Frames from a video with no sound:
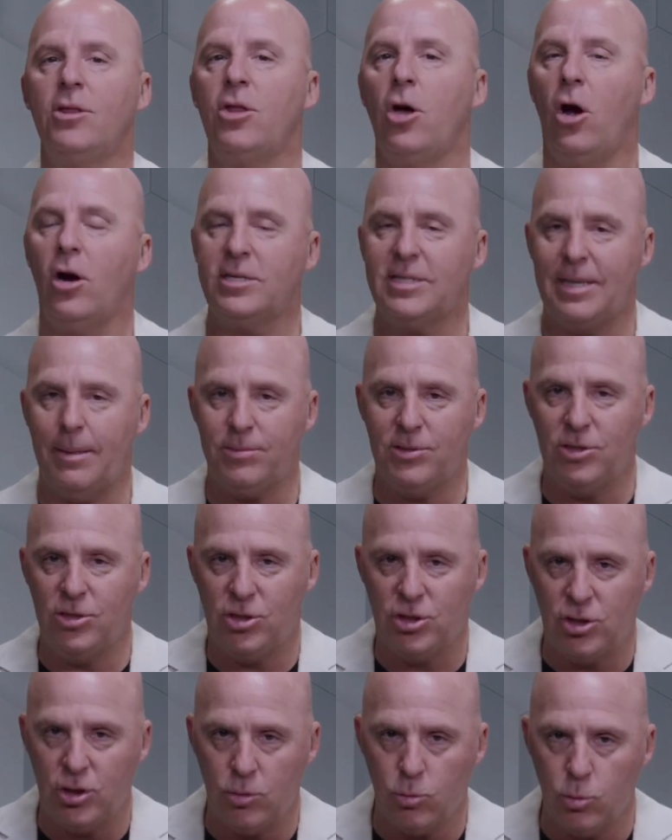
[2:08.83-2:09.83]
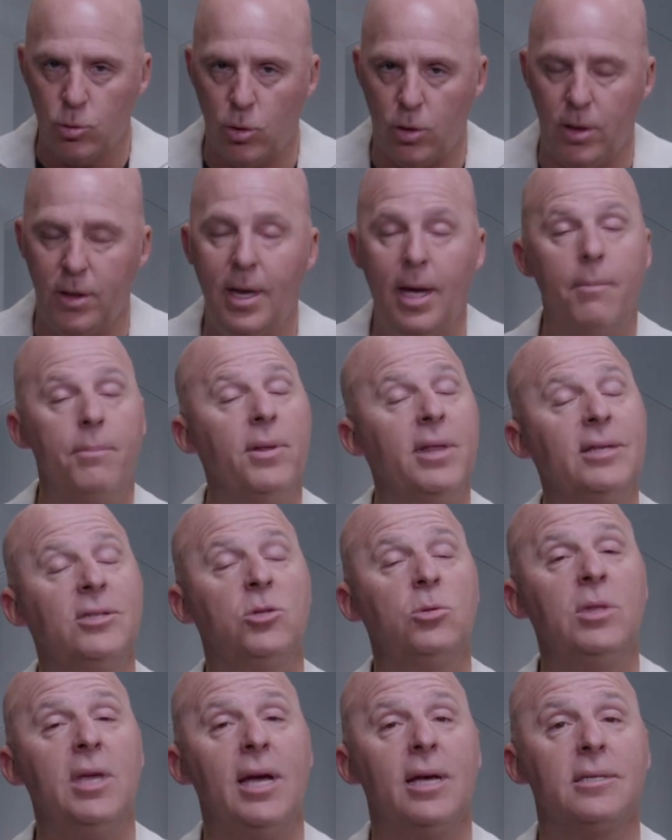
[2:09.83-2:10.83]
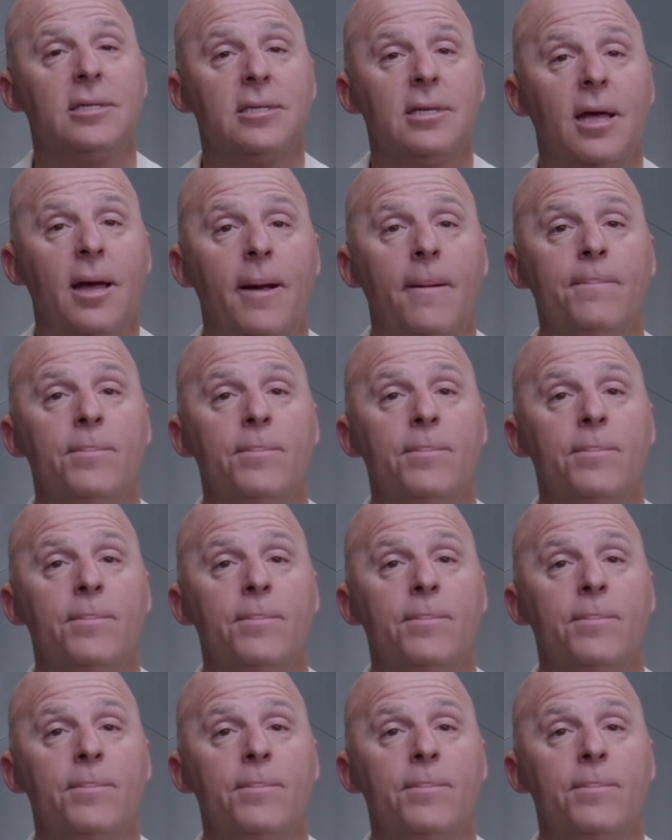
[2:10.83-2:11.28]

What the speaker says: There are exceptions to the rule. But let's do this.